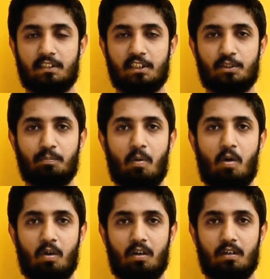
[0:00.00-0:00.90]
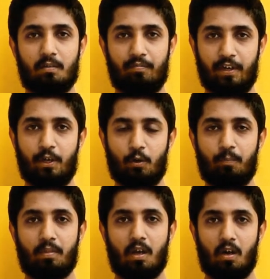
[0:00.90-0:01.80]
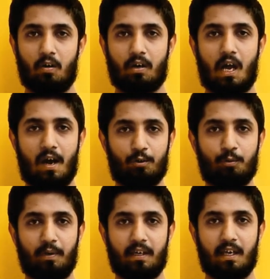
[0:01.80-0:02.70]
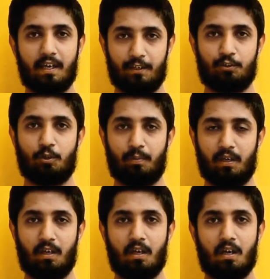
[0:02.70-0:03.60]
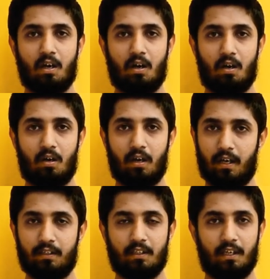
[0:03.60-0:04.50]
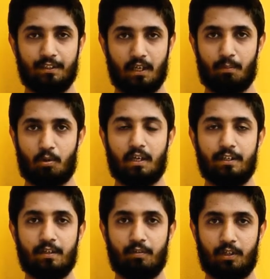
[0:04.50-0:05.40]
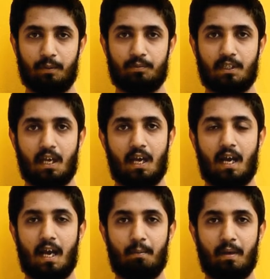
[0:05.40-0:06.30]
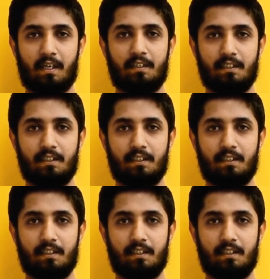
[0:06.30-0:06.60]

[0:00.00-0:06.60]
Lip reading: This was just a small video on how to make a resume and about interview tips.